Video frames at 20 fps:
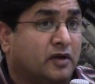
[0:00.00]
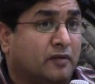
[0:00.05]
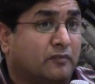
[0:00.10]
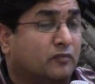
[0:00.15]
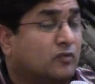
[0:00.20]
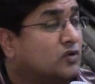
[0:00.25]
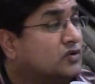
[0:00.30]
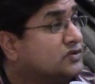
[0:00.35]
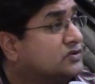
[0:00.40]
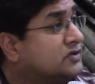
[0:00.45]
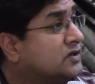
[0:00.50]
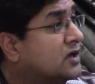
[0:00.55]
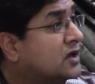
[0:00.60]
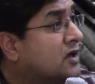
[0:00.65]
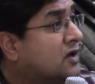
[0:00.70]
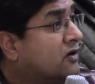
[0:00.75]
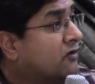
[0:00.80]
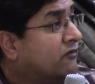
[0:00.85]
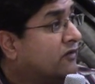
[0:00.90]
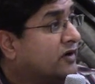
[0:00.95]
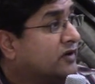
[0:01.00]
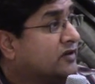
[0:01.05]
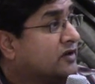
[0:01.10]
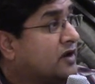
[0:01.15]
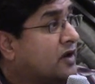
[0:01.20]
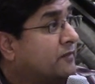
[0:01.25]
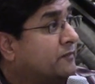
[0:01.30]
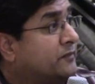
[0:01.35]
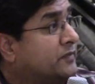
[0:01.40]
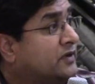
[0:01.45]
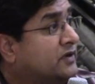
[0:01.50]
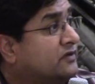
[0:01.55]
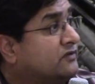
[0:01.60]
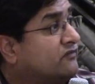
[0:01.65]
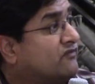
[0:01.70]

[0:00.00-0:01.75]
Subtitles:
and one of the companies,